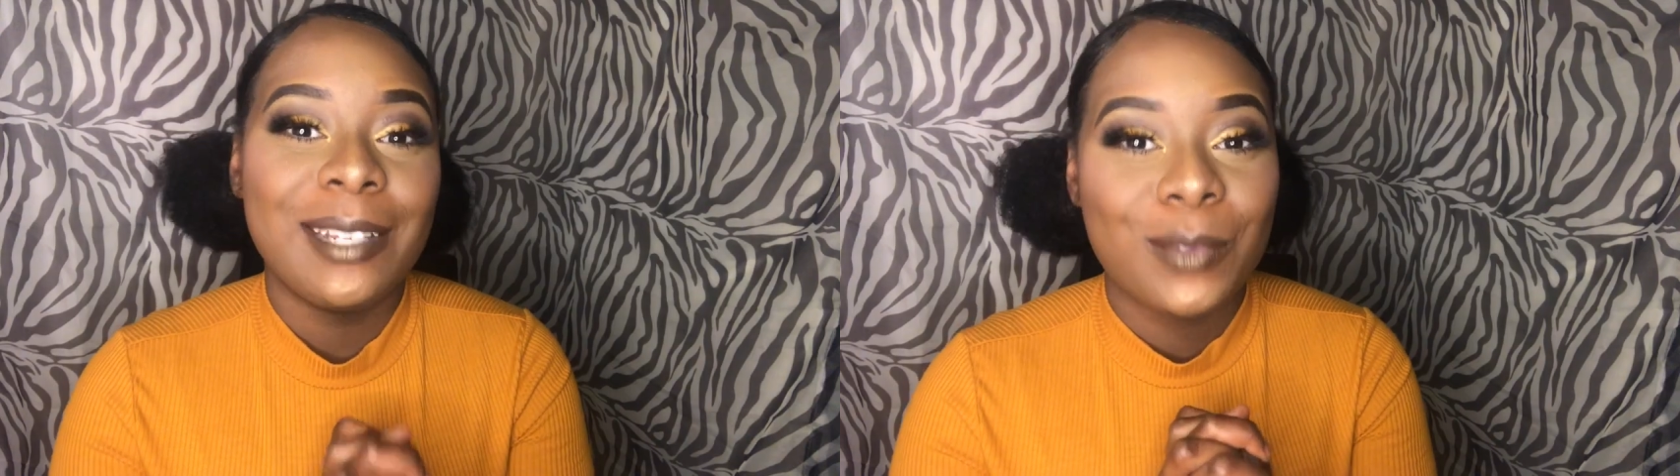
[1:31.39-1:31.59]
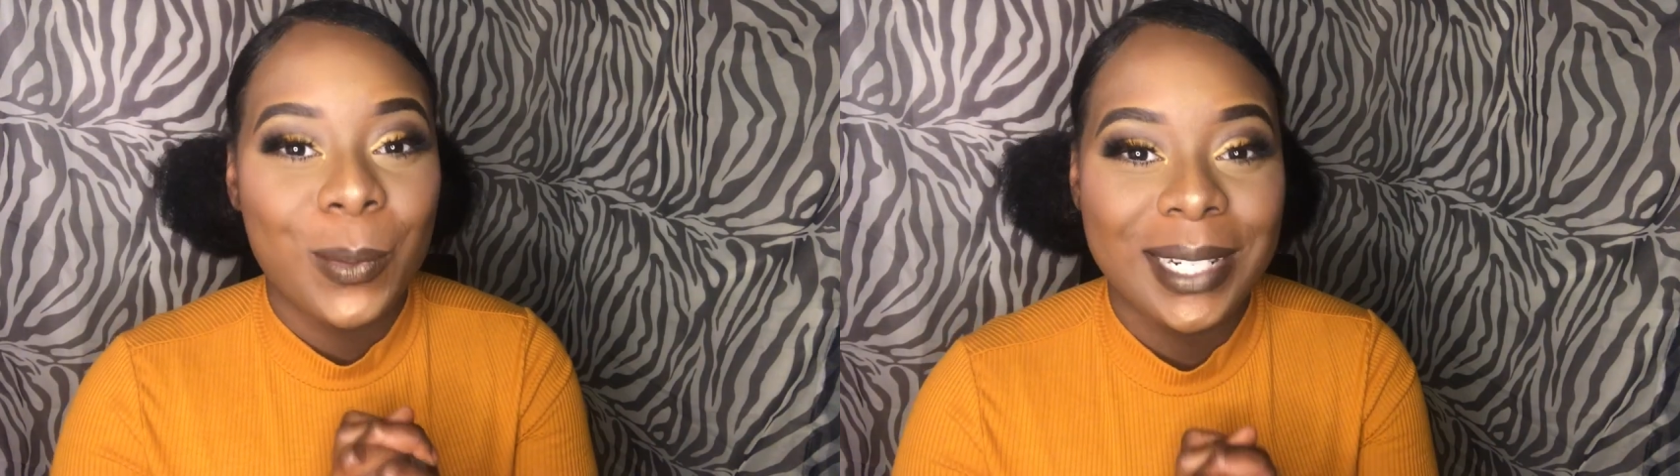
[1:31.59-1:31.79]

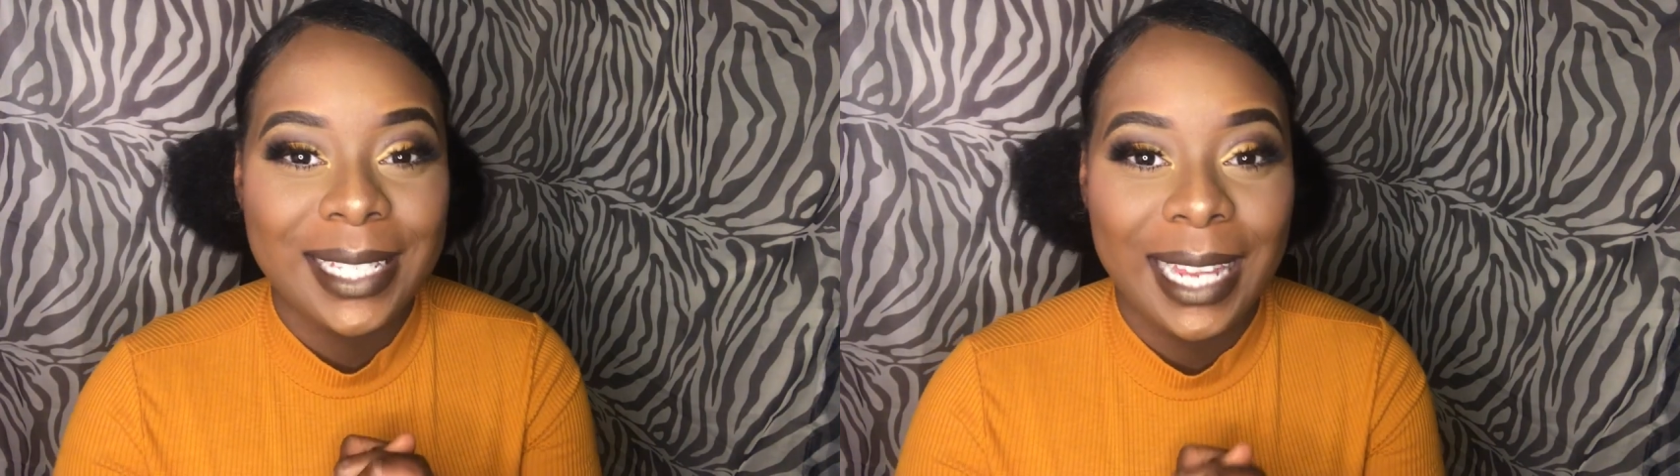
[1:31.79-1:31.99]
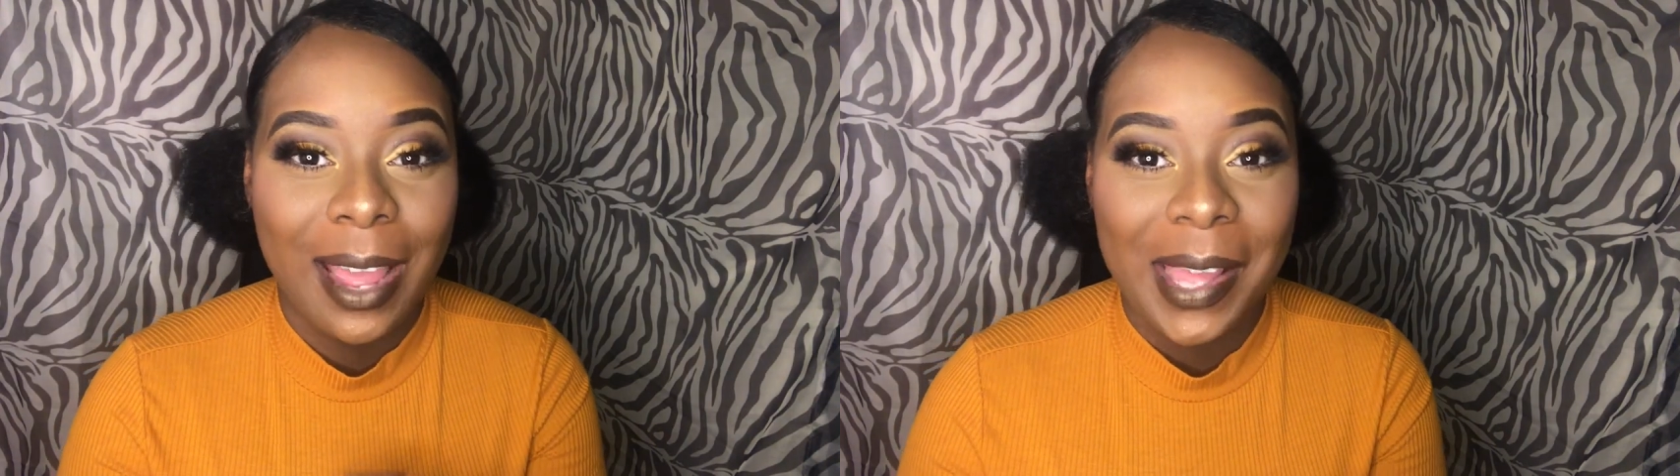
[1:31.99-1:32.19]
if you want to
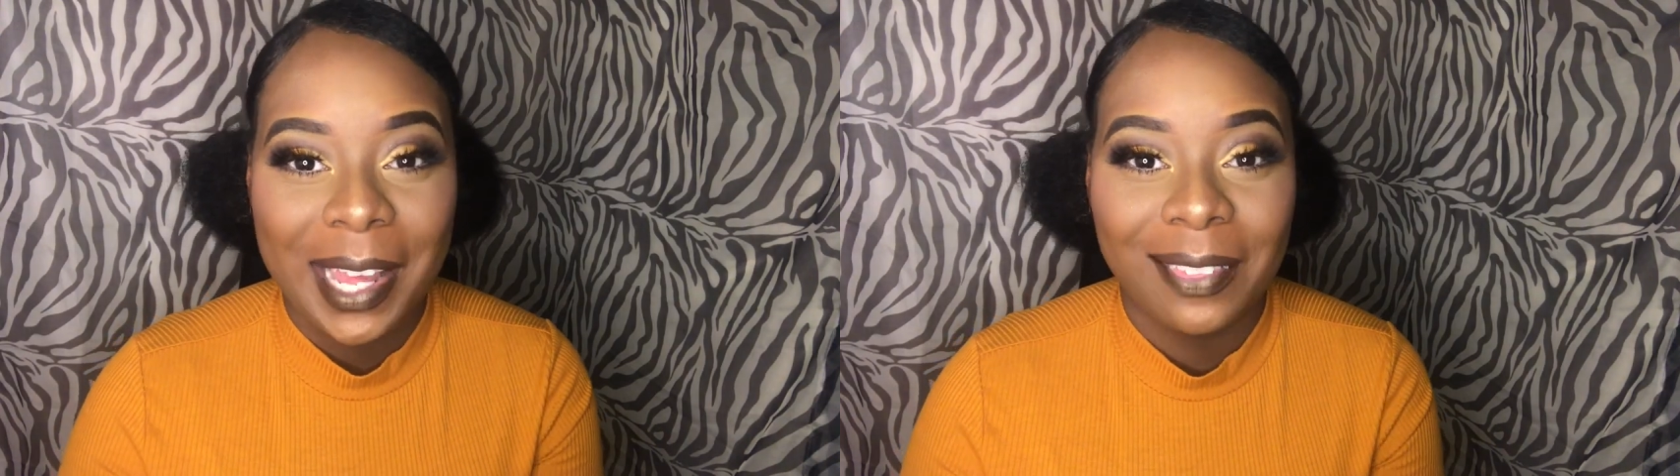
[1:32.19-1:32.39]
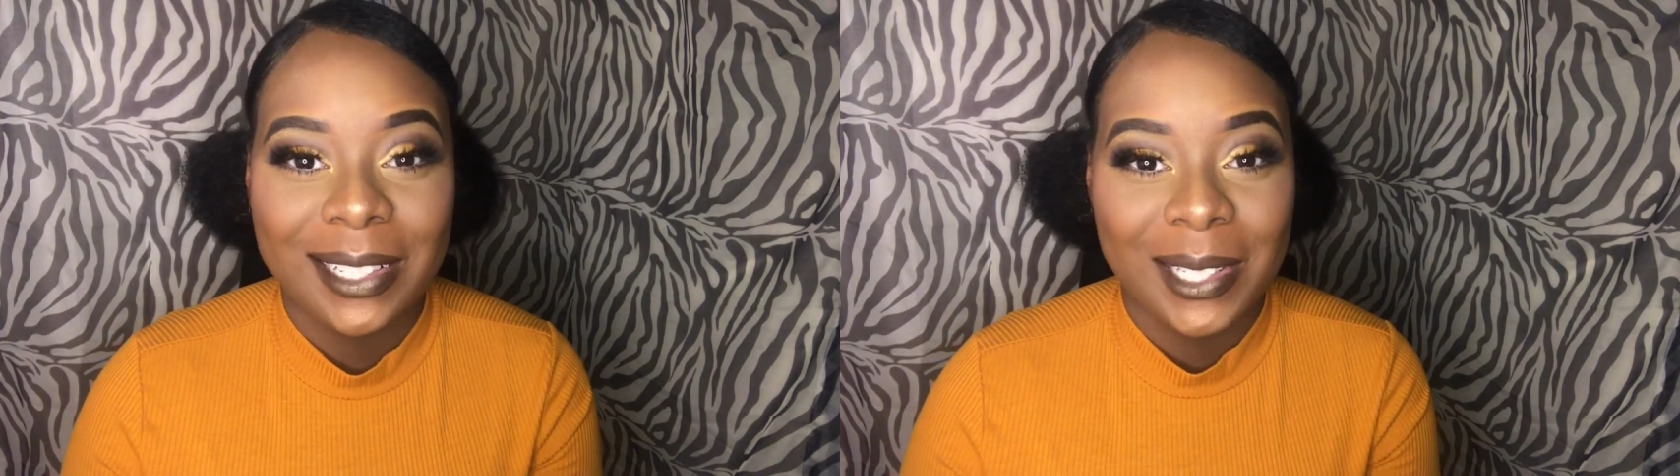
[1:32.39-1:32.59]
see how I
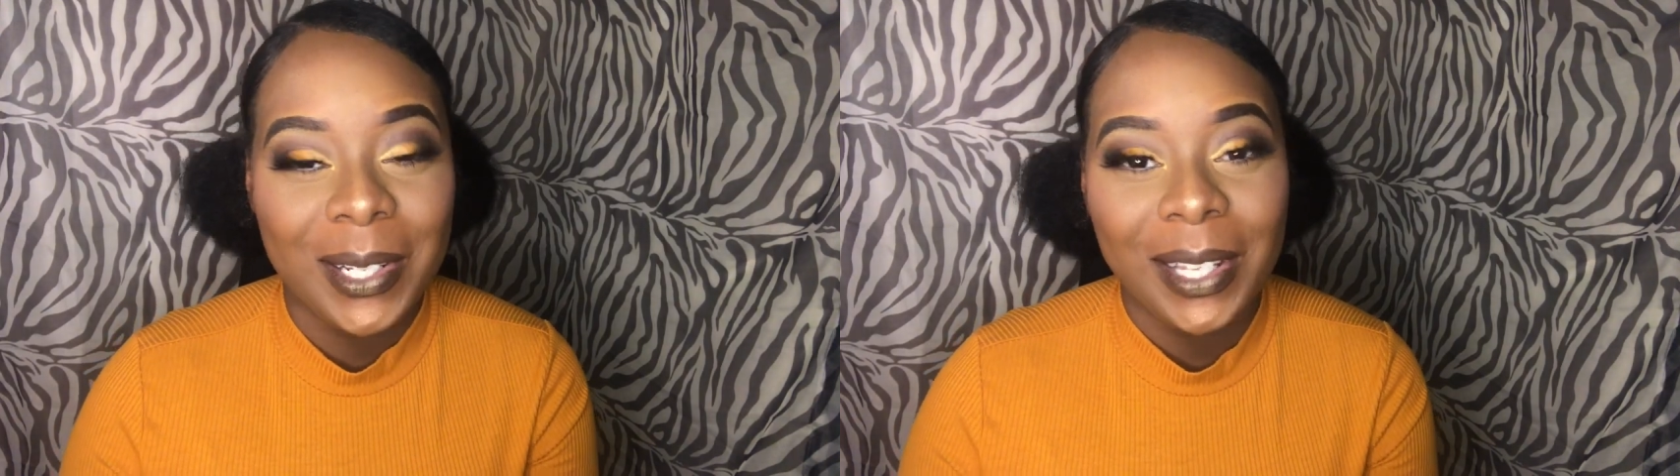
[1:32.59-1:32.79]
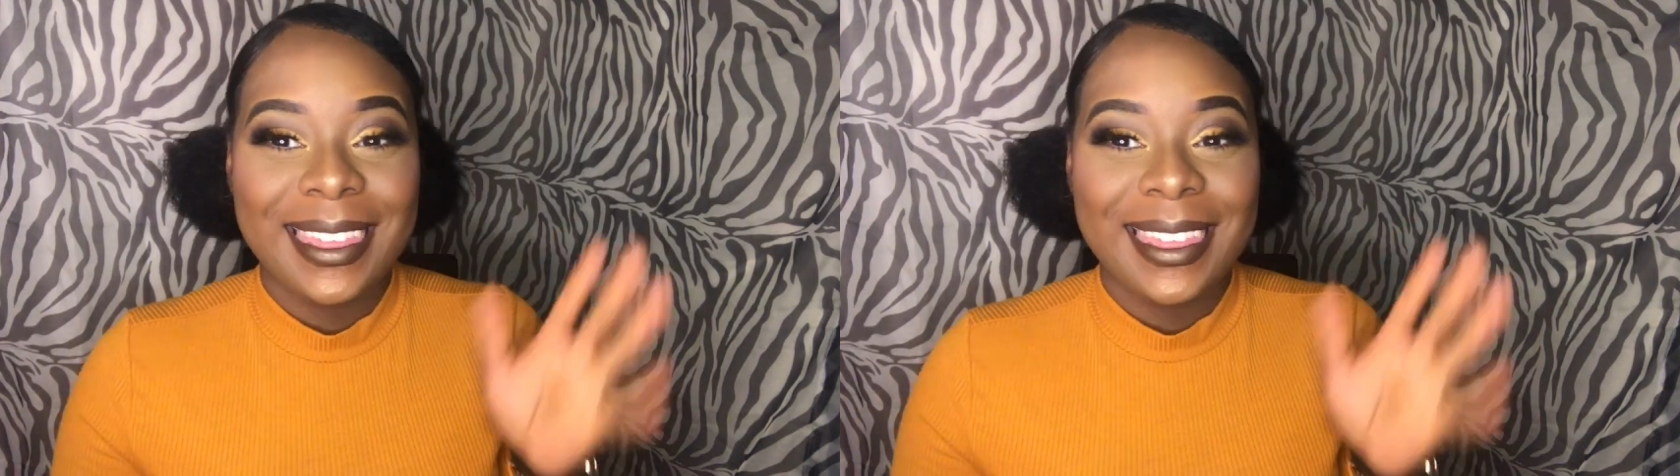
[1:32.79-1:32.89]
got this look,